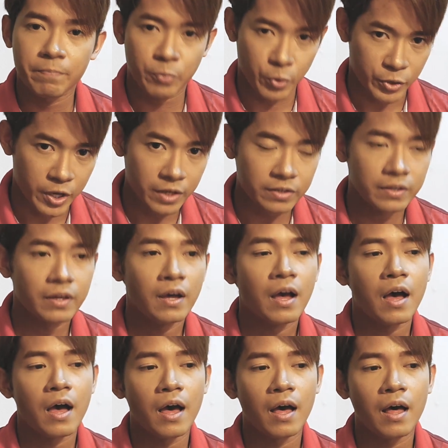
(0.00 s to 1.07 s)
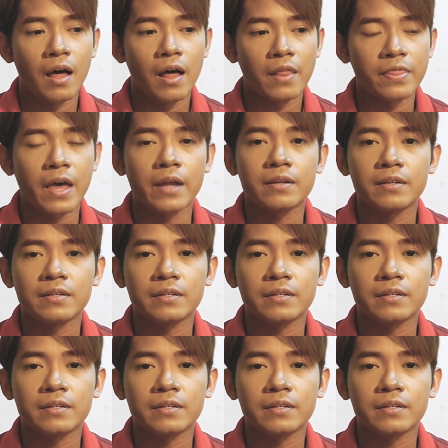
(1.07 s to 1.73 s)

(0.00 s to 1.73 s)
a product that